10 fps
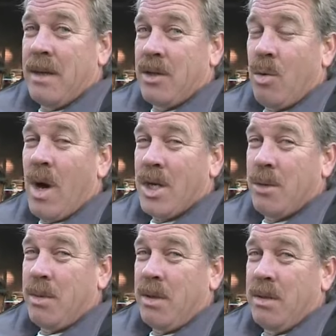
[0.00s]
that's
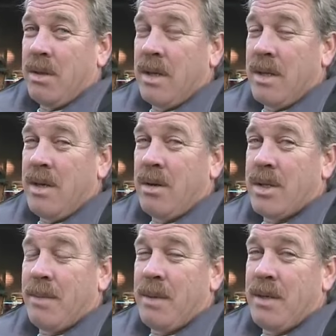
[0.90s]
watchable.
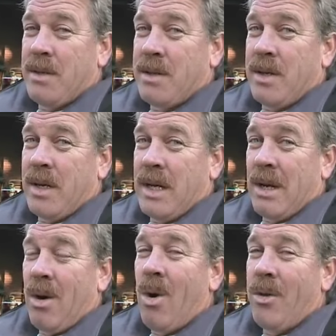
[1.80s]
Something that's going to
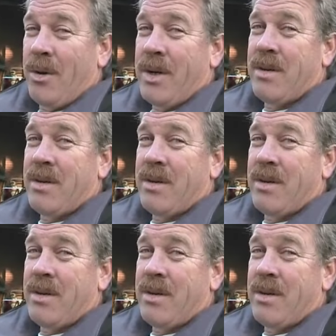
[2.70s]
hold their